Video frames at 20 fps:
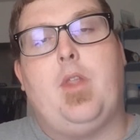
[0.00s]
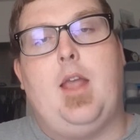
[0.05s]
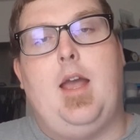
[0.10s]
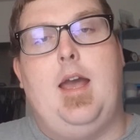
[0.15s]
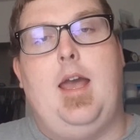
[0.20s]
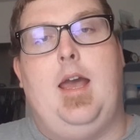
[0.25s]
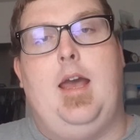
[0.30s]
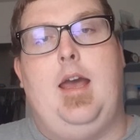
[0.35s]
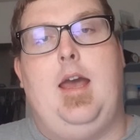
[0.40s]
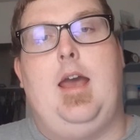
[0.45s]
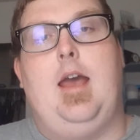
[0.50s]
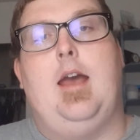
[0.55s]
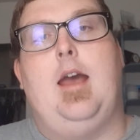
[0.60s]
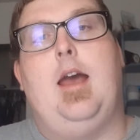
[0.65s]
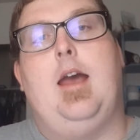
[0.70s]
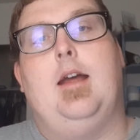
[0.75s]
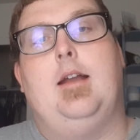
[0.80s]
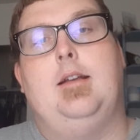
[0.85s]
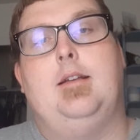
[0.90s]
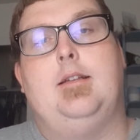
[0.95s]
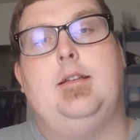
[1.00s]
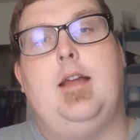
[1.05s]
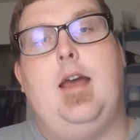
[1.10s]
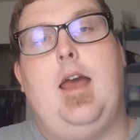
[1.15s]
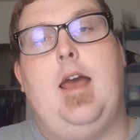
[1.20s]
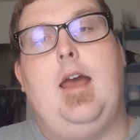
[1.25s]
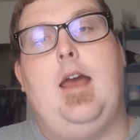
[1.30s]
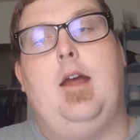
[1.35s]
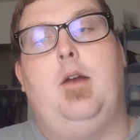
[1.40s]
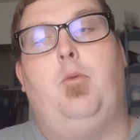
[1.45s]
and and
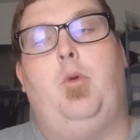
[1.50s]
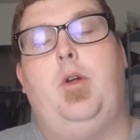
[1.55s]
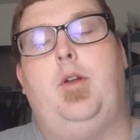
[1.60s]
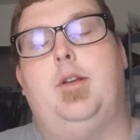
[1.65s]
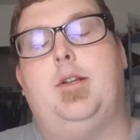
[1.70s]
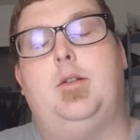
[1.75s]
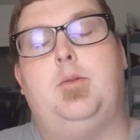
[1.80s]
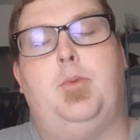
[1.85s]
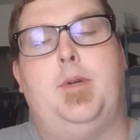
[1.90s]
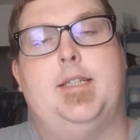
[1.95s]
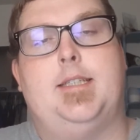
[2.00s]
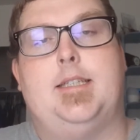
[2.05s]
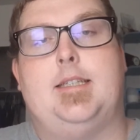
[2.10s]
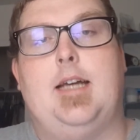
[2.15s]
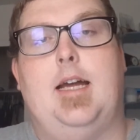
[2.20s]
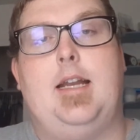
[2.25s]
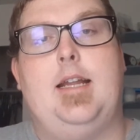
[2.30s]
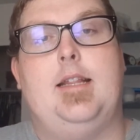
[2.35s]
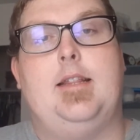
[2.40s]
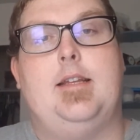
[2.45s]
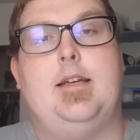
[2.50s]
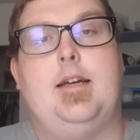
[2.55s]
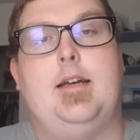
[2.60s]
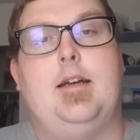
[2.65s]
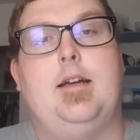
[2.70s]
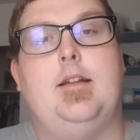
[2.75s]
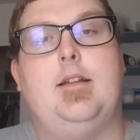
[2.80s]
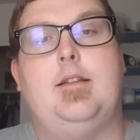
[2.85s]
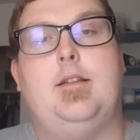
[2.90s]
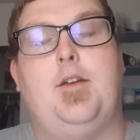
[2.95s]
and we we studied
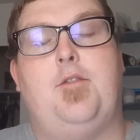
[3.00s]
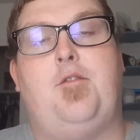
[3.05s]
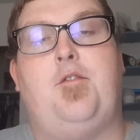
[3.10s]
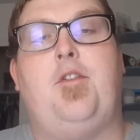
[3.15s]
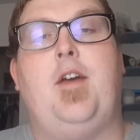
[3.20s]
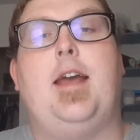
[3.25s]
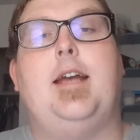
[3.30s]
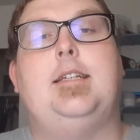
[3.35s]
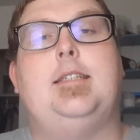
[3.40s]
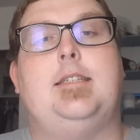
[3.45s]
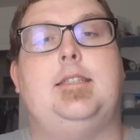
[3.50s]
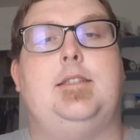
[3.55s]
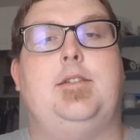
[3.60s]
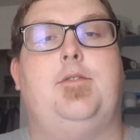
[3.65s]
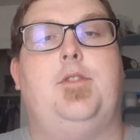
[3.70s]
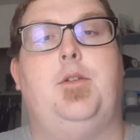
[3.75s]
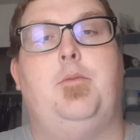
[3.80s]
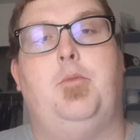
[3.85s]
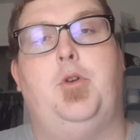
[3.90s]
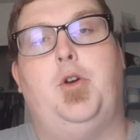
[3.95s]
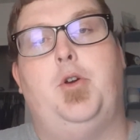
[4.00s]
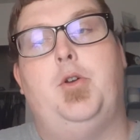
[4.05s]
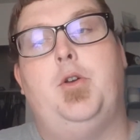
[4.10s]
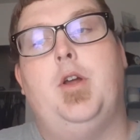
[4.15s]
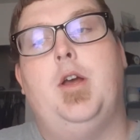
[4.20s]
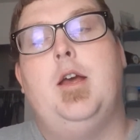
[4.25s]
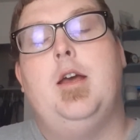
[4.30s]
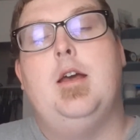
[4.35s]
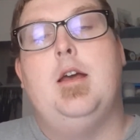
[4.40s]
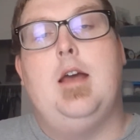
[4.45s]
the the phases of the moon
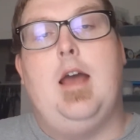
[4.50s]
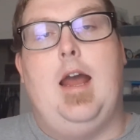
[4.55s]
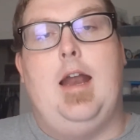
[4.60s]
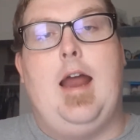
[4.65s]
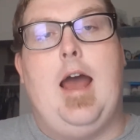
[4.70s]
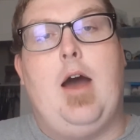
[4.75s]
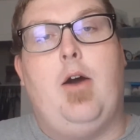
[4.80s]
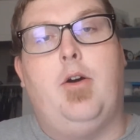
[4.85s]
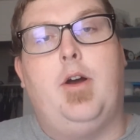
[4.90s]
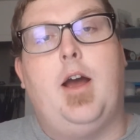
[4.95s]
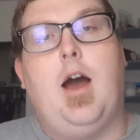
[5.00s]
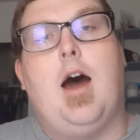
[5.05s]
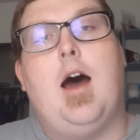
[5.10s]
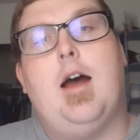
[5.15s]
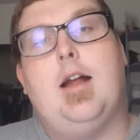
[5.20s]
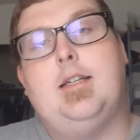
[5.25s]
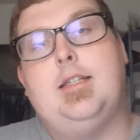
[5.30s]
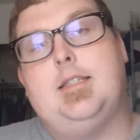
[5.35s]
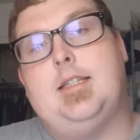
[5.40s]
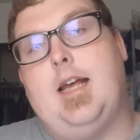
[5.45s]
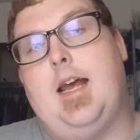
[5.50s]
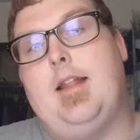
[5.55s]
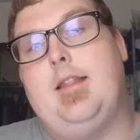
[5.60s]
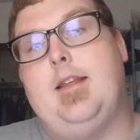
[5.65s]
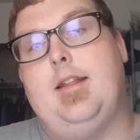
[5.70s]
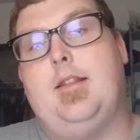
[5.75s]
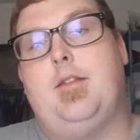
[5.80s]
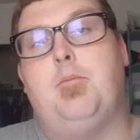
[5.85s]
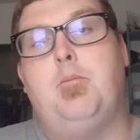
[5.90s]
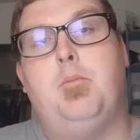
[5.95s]
and how God said
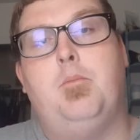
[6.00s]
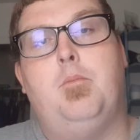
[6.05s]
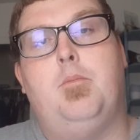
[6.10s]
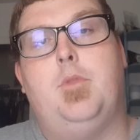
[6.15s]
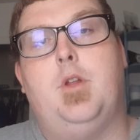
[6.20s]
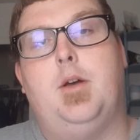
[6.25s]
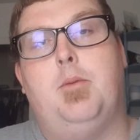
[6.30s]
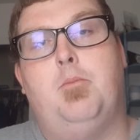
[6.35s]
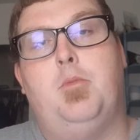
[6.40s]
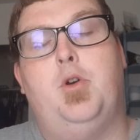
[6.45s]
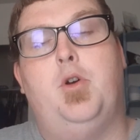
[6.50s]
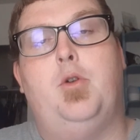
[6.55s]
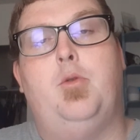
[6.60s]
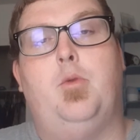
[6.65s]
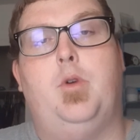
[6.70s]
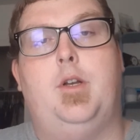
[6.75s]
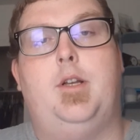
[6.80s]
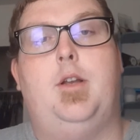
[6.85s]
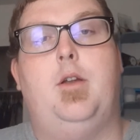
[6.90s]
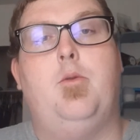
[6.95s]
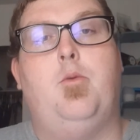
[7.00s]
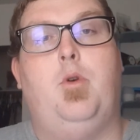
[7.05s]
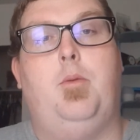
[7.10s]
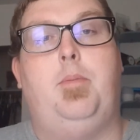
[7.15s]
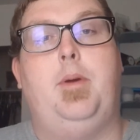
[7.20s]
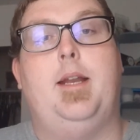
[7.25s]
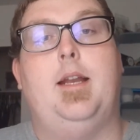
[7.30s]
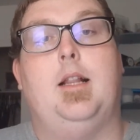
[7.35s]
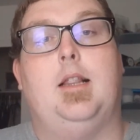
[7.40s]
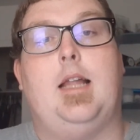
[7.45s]
that the, the moon would, would
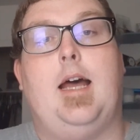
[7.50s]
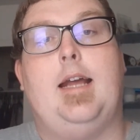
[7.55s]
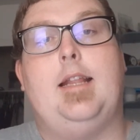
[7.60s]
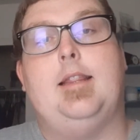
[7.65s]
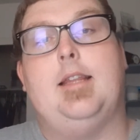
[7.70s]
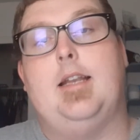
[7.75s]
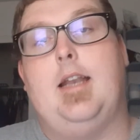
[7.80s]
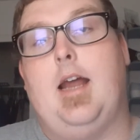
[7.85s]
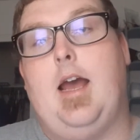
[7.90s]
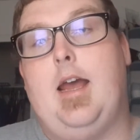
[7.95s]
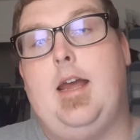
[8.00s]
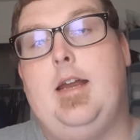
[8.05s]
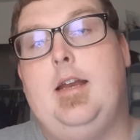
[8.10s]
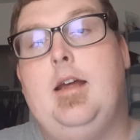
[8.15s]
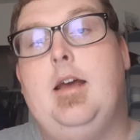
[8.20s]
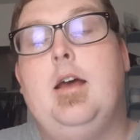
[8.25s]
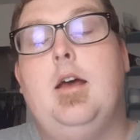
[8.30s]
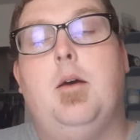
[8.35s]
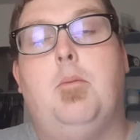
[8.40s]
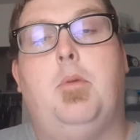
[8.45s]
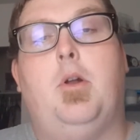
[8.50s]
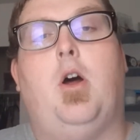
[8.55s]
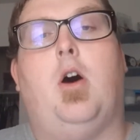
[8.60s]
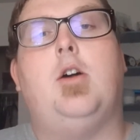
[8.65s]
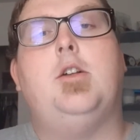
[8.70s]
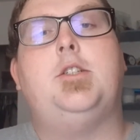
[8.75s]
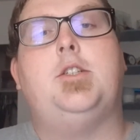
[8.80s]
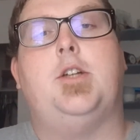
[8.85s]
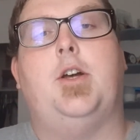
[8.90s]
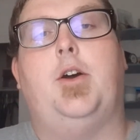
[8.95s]
be to light the night, but
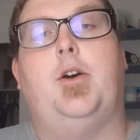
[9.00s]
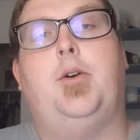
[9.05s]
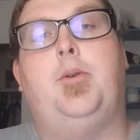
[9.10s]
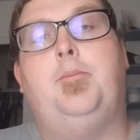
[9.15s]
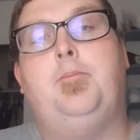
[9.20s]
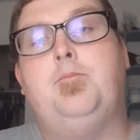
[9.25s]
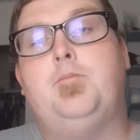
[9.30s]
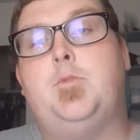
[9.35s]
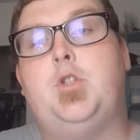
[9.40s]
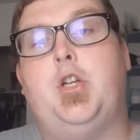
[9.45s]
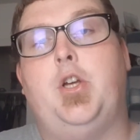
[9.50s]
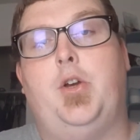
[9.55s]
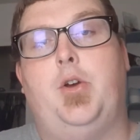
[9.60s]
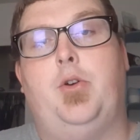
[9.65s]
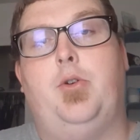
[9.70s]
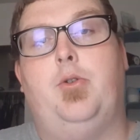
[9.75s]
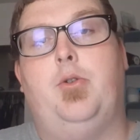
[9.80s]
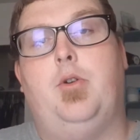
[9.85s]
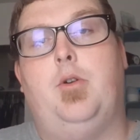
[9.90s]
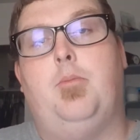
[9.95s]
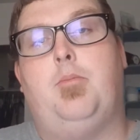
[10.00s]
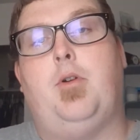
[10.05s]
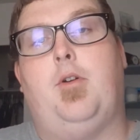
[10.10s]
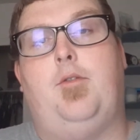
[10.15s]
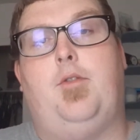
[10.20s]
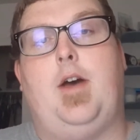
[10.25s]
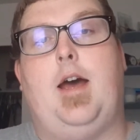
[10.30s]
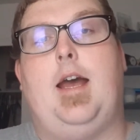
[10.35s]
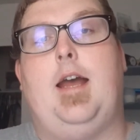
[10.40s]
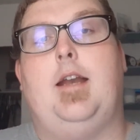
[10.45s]
also to
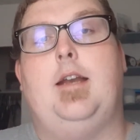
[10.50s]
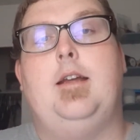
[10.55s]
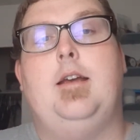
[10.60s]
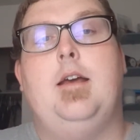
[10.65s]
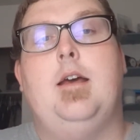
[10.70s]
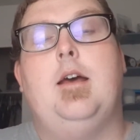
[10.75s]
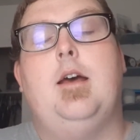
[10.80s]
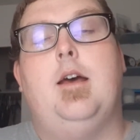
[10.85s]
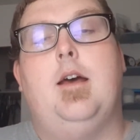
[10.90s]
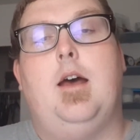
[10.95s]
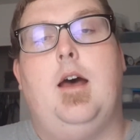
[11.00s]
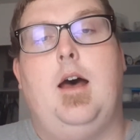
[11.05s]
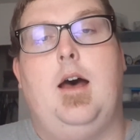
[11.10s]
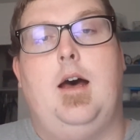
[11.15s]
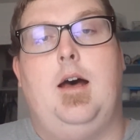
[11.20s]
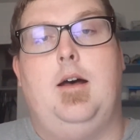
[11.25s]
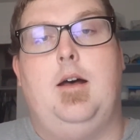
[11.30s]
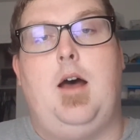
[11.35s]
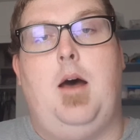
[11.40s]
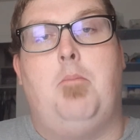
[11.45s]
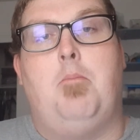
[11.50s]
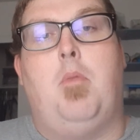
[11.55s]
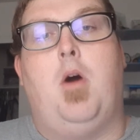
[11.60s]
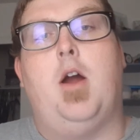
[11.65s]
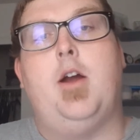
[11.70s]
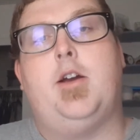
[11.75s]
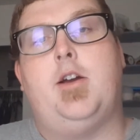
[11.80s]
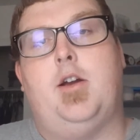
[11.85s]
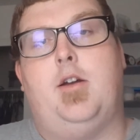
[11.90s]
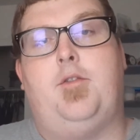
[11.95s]
provide uh, a
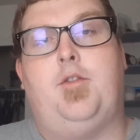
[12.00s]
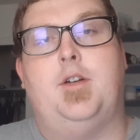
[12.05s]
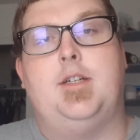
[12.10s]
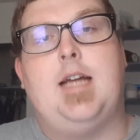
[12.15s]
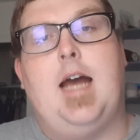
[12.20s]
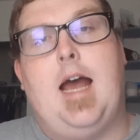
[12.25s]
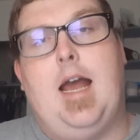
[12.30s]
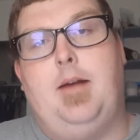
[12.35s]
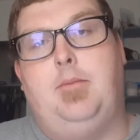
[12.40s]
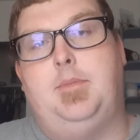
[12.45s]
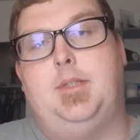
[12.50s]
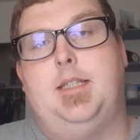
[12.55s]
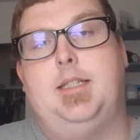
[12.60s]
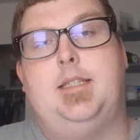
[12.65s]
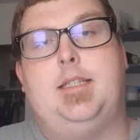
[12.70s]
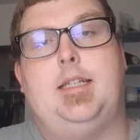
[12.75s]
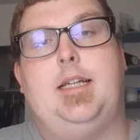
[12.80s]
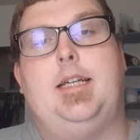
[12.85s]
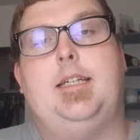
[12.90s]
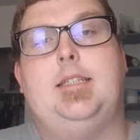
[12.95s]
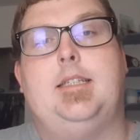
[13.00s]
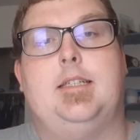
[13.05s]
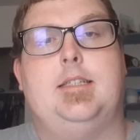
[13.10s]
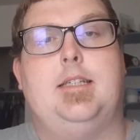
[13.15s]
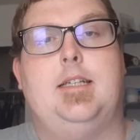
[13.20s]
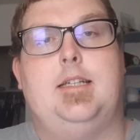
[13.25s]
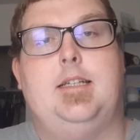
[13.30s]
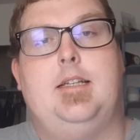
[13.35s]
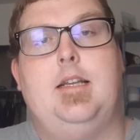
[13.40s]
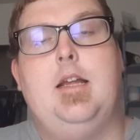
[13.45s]
marker for times and seasons.
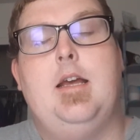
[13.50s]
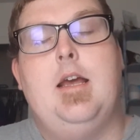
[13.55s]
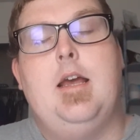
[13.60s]
And,